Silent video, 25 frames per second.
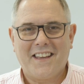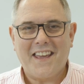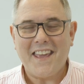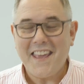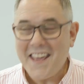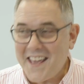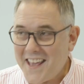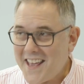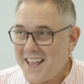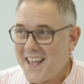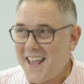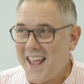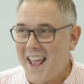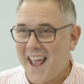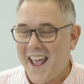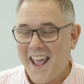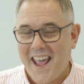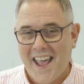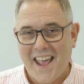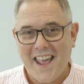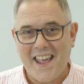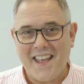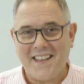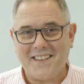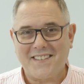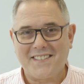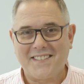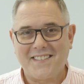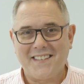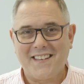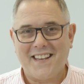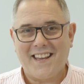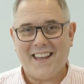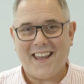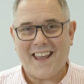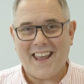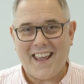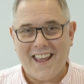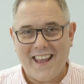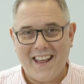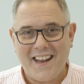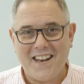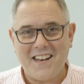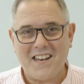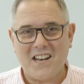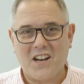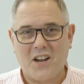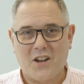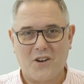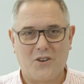He is
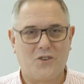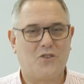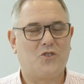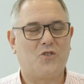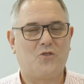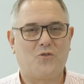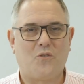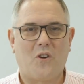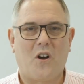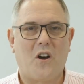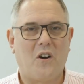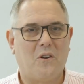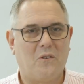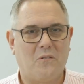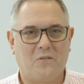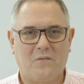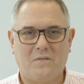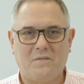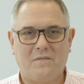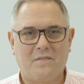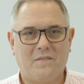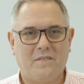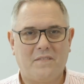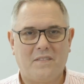in control.